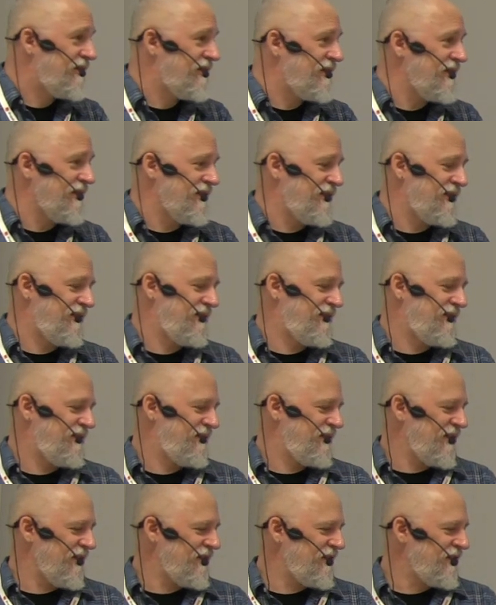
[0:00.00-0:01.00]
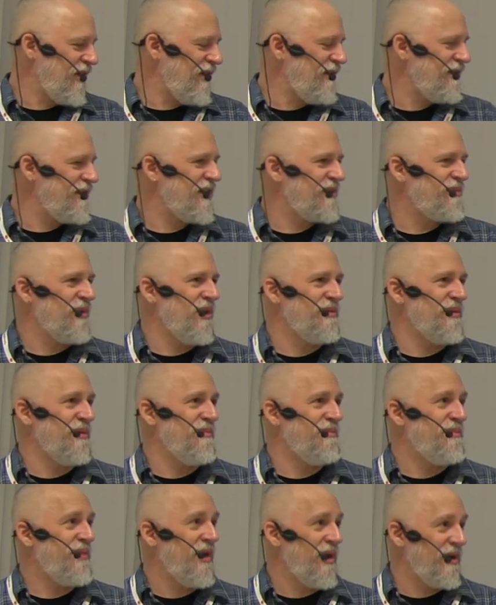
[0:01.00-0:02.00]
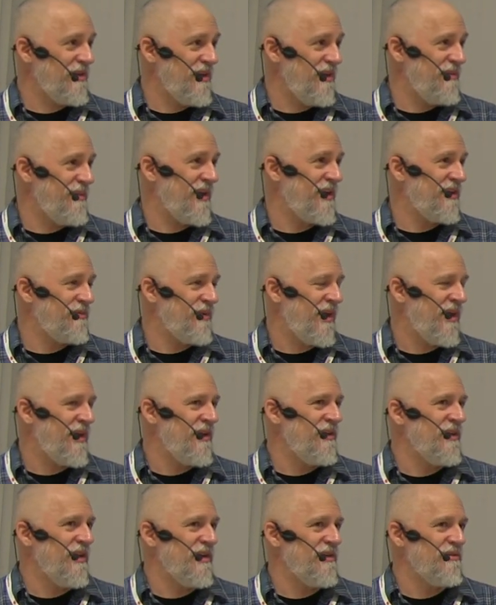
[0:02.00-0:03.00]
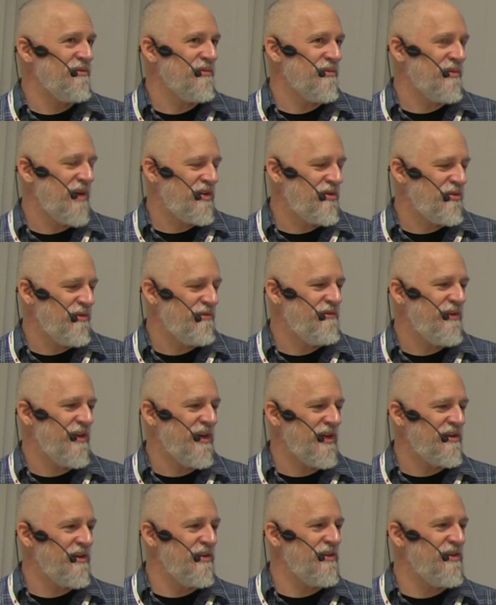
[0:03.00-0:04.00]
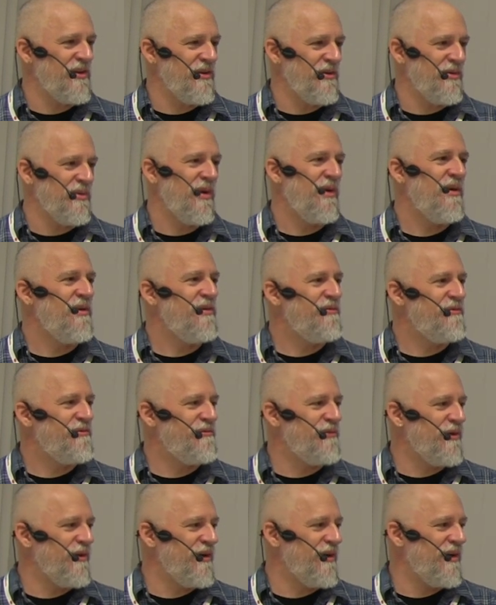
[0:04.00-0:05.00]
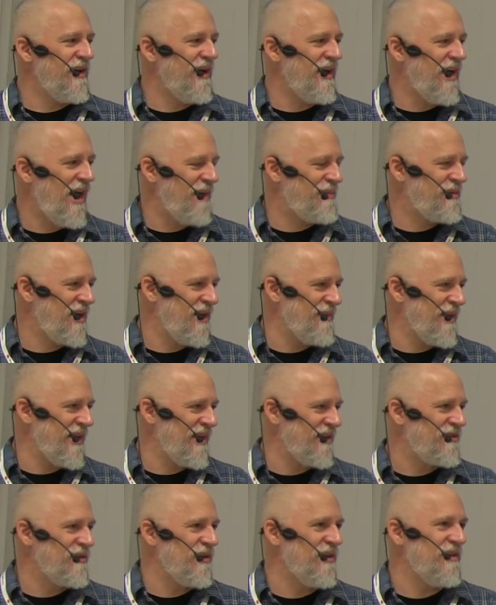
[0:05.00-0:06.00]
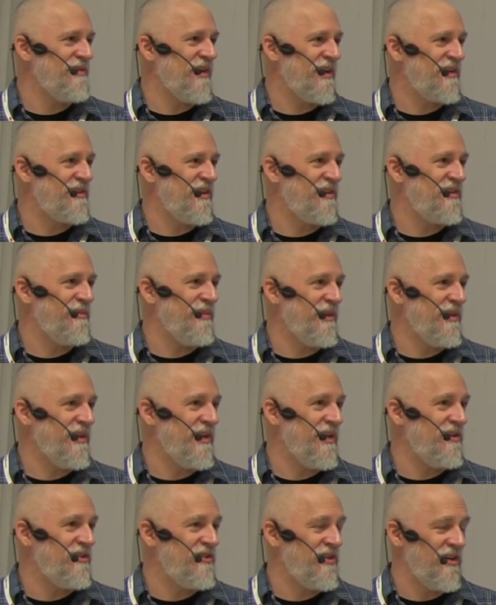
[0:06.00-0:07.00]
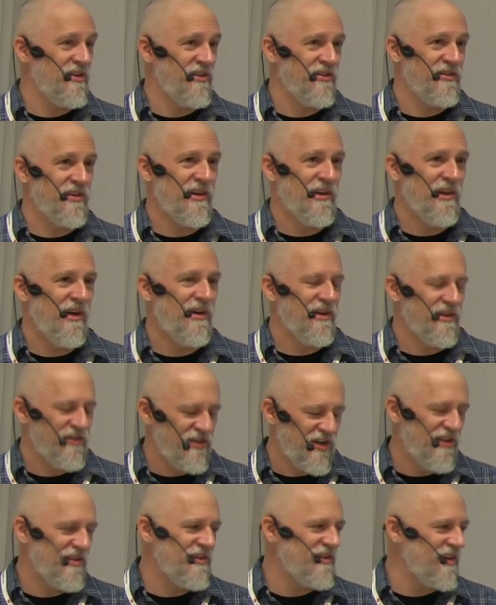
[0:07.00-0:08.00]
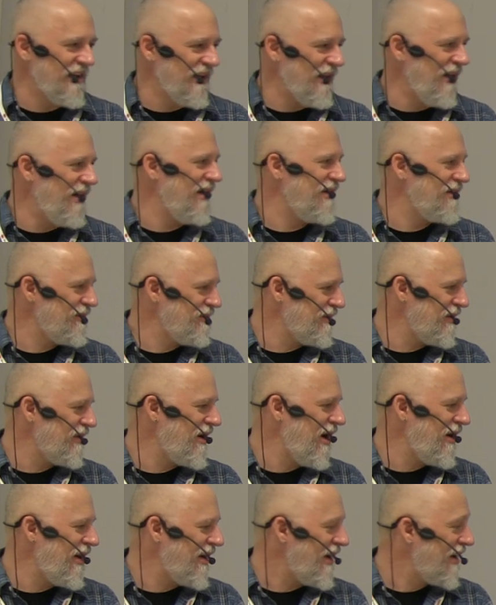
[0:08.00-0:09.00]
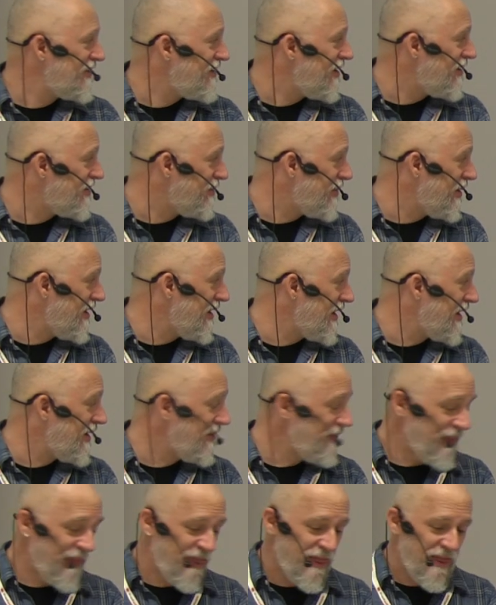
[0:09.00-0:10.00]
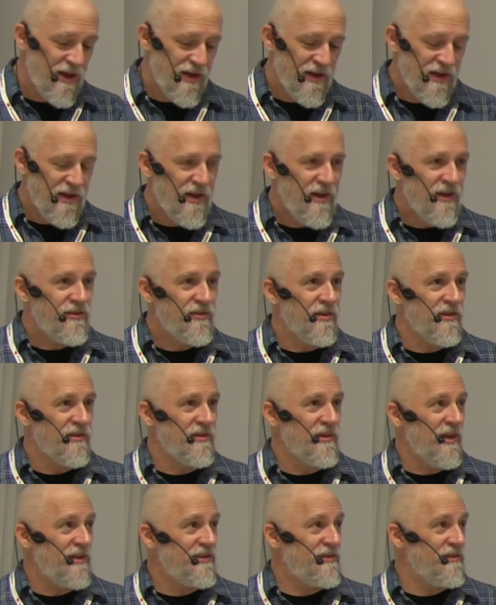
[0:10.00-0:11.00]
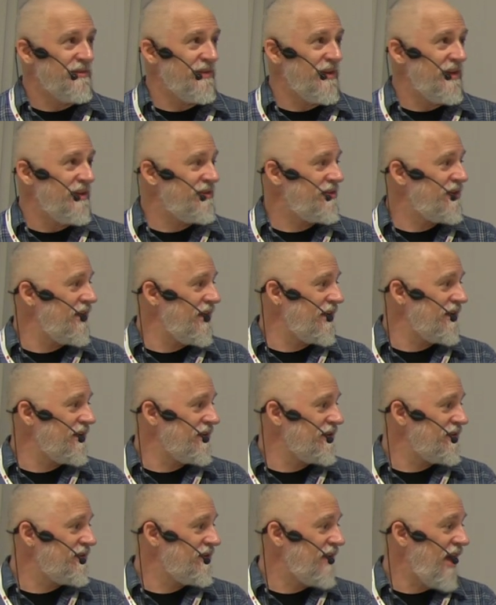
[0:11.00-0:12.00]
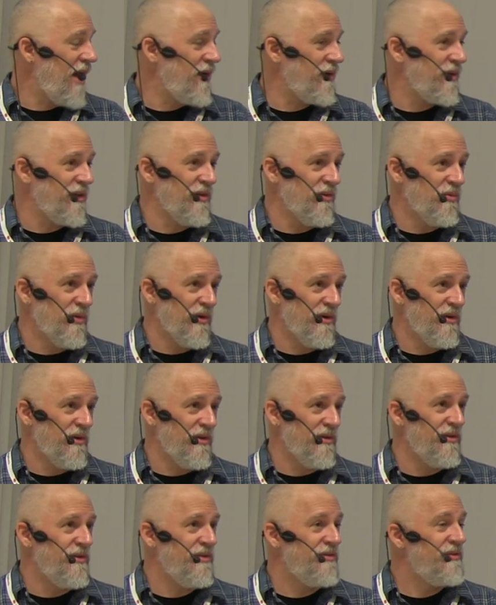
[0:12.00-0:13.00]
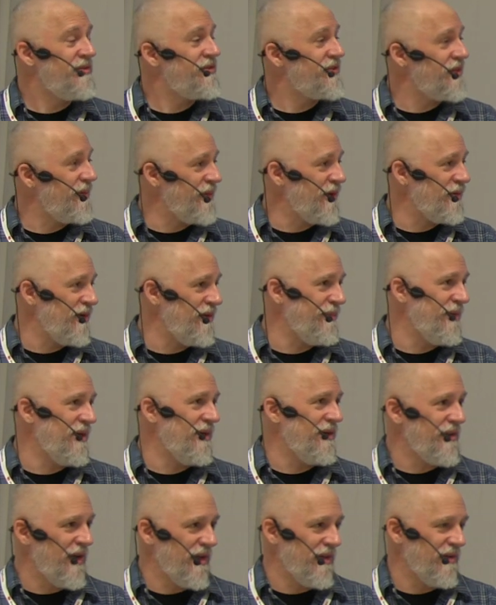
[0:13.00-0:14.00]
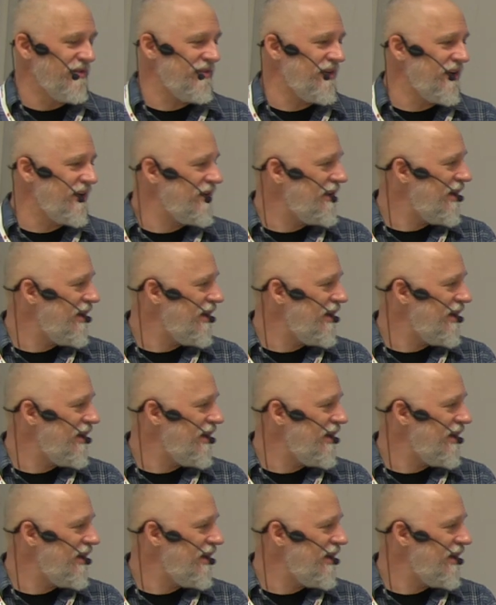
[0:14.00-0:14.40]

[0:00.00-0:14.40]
to, to solve this problem partly because we had a lot of retrofitting to do for upcoming sort of accessibility changes in law, changes in law regarding accessibility. So there's lots of these things out in the world, some that we built, others that